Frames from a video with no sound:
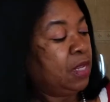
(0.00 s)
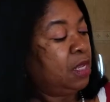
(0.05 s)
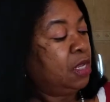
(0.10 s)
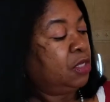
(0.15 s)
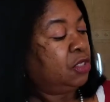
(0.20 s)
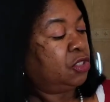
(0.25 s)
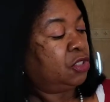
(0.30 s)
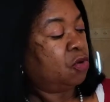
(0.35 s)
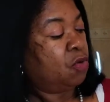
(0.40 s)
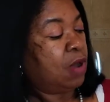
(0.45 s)

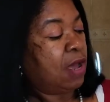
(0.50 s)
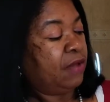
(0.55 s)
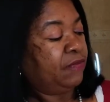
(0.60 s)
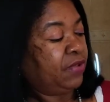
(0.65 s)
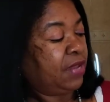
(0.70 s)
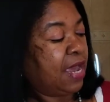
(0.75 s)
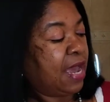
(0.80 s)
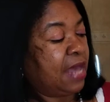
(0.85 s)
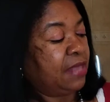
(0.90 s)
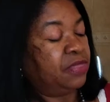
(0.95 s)
So I've
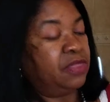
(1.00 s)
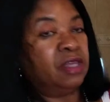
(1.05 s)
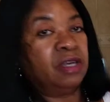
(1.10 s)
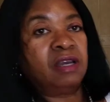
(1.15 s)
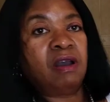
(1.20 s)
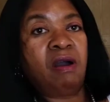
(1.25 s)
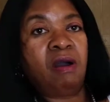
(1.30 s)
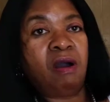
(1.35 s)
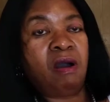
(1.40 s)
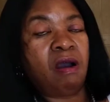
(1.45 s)
got the
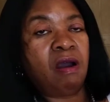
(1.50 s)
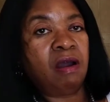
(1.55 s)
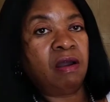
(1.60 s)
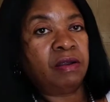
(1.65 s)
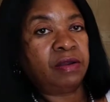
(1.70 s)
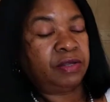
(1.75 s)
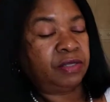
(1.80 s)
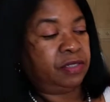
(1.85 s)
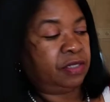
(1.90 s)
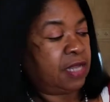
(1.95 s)

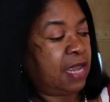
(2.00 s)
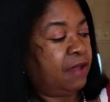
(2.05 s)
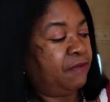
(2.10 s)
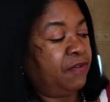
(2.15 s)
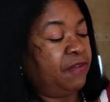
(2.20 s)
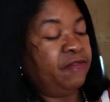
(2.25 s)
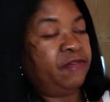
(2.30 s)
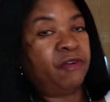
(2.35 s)
car, saving